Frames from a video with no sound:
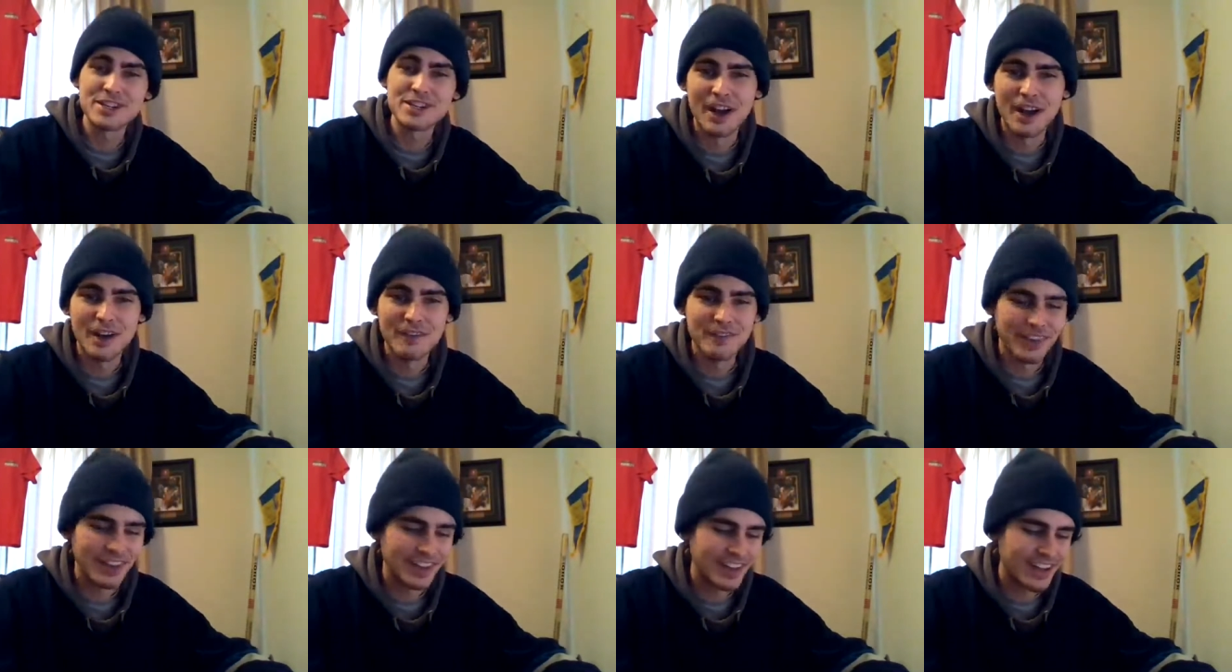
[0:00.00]

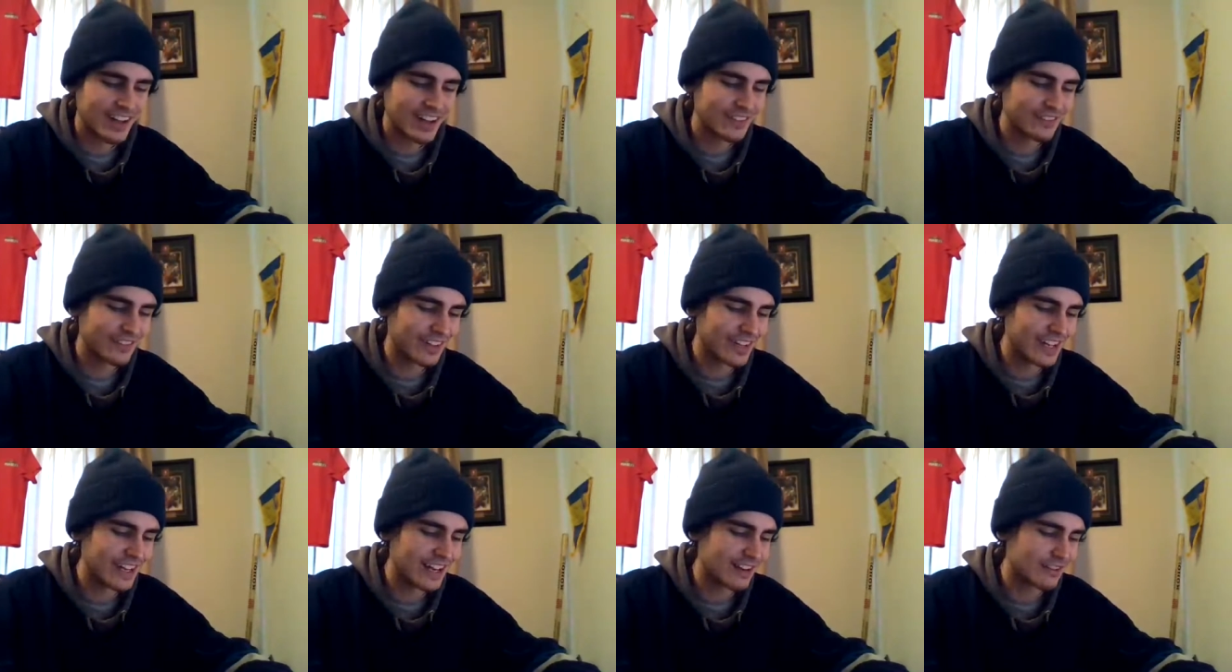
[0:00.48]
off a lot
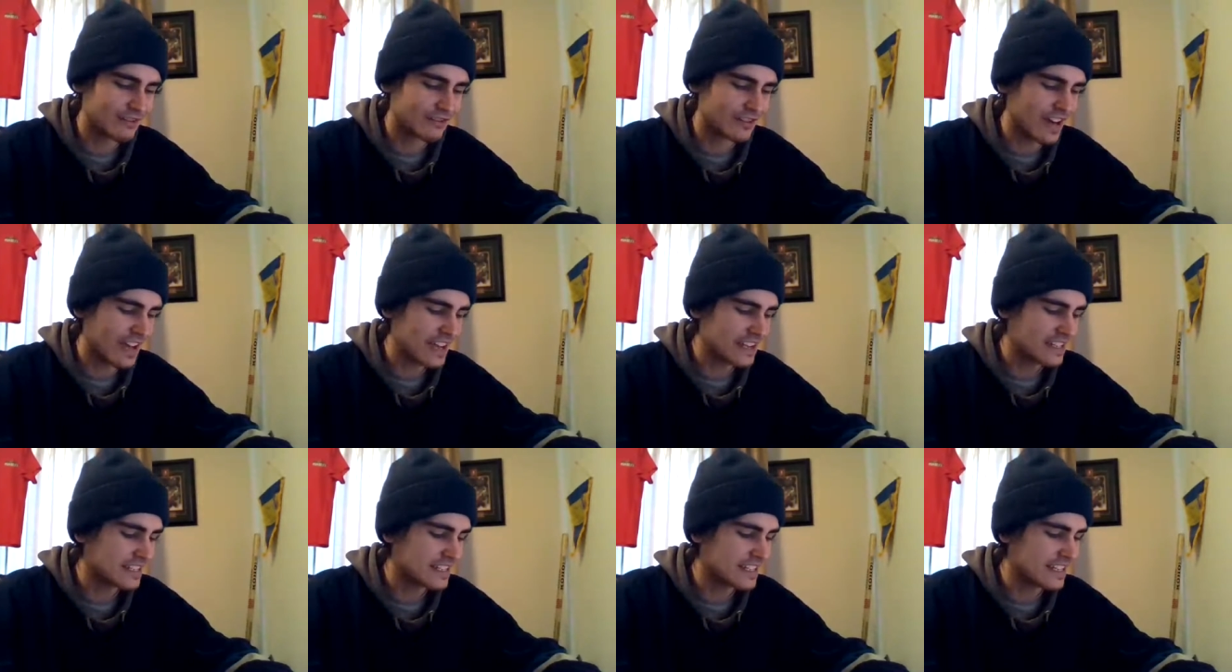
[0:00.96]
of
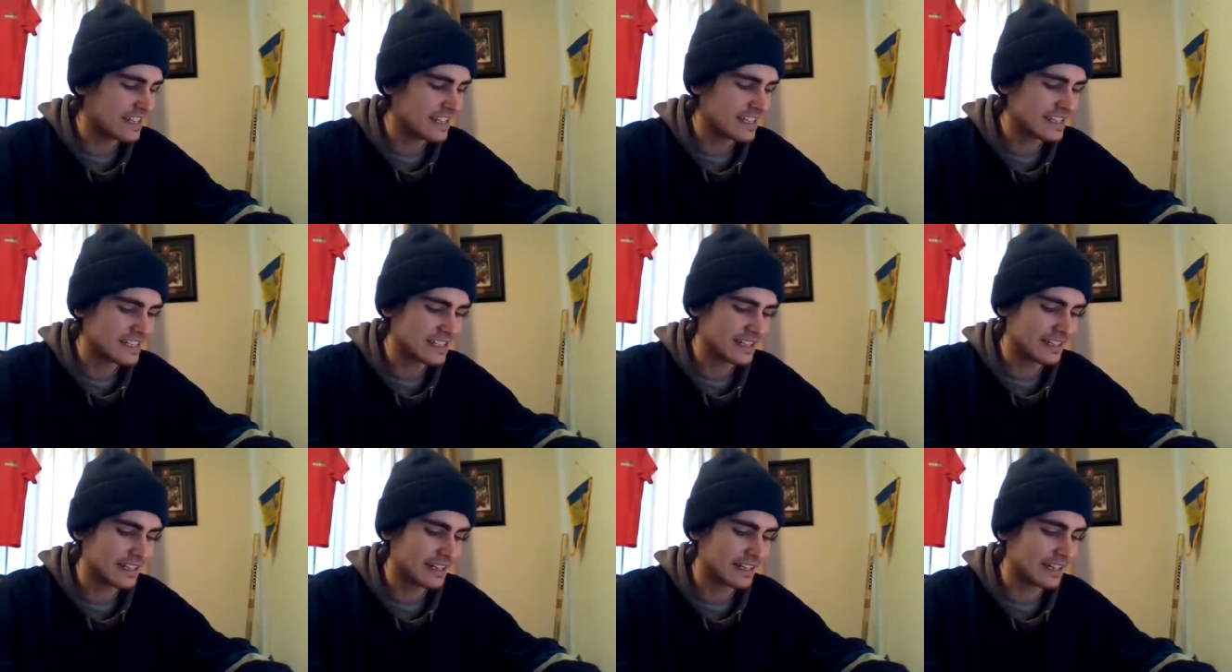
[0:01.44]
rest,
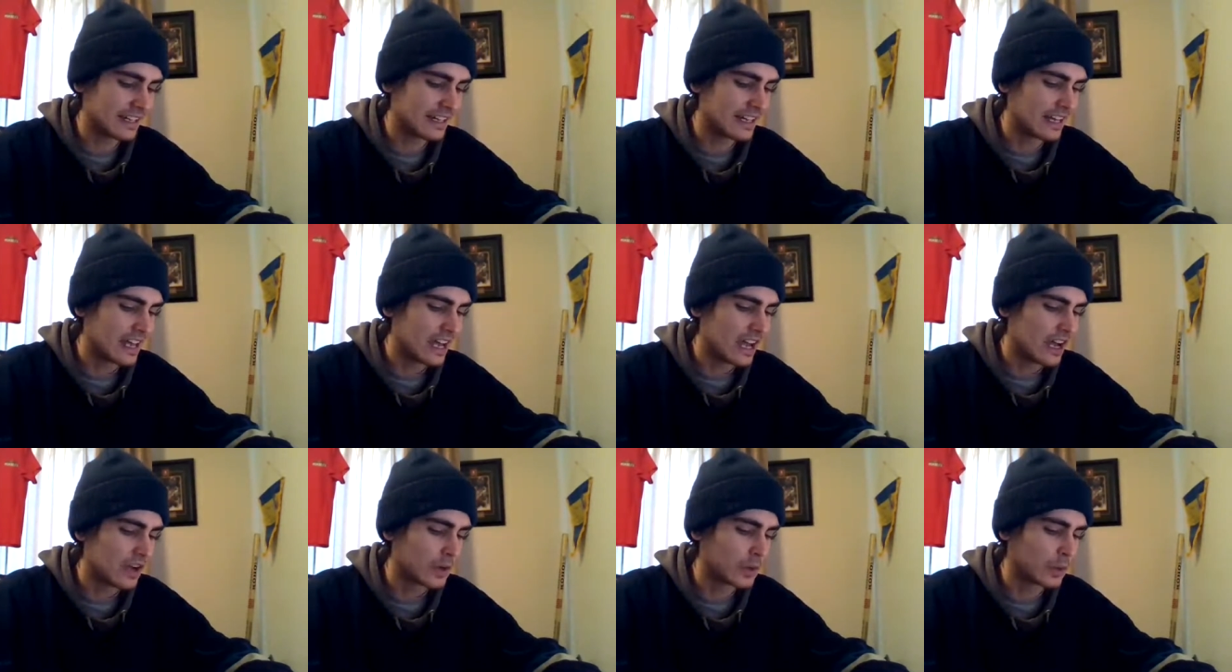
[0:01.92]
he's a
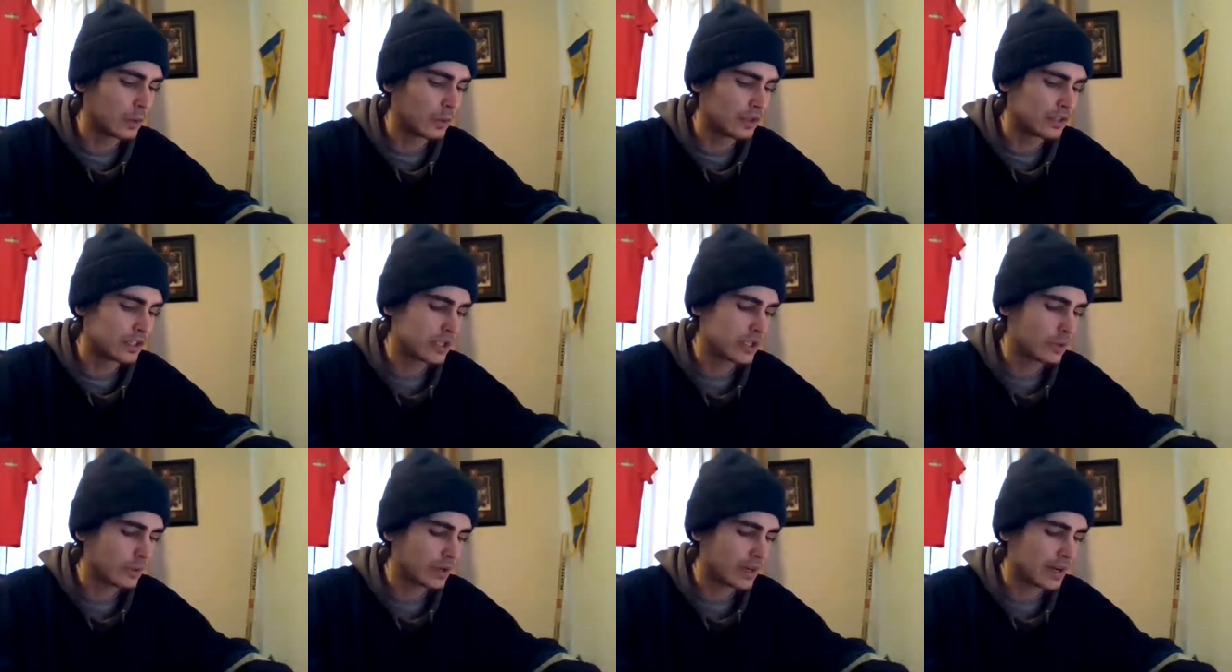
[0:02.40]
goalie
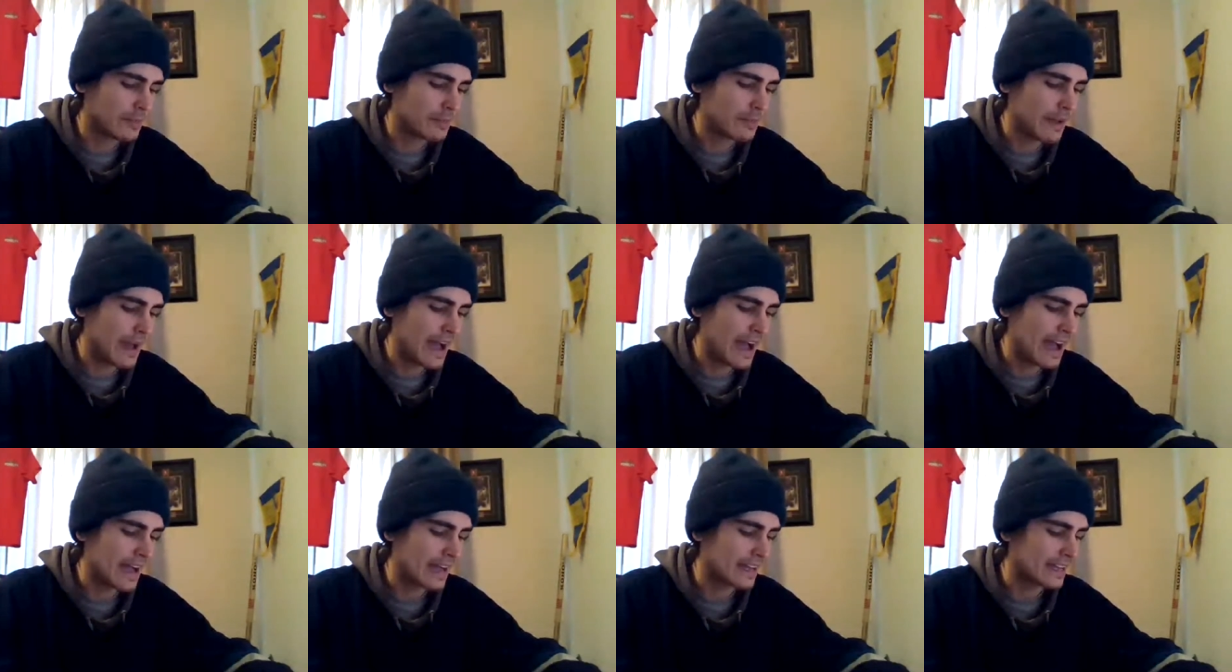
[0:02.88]
you want to
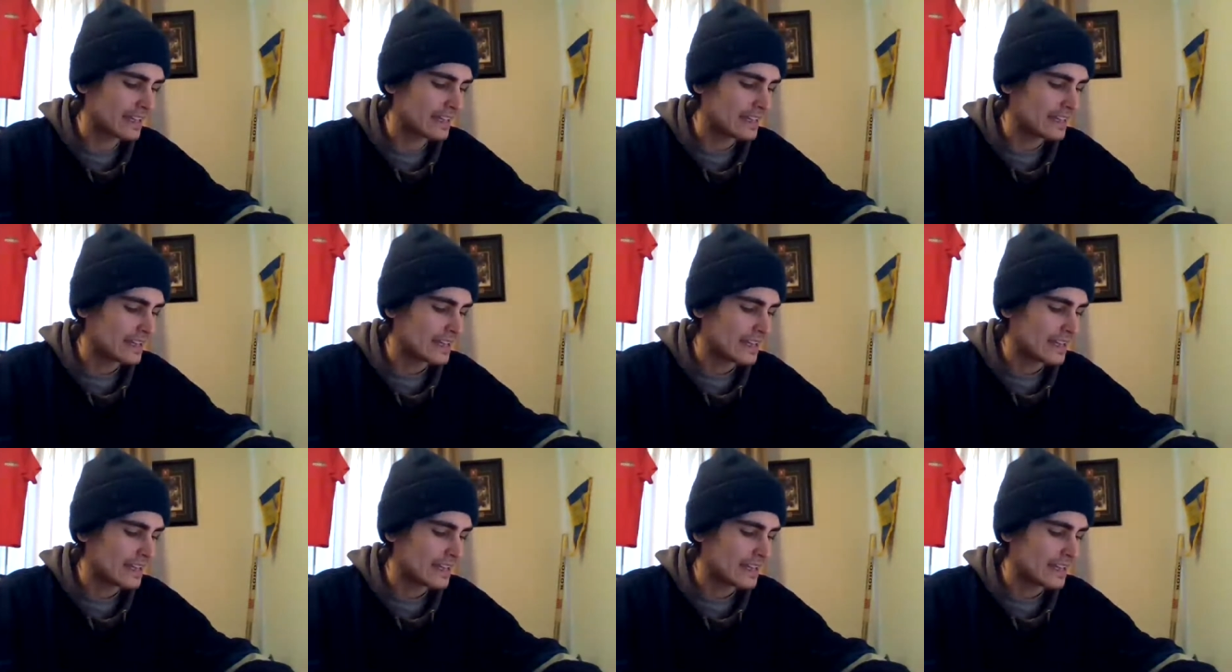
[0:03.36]
back.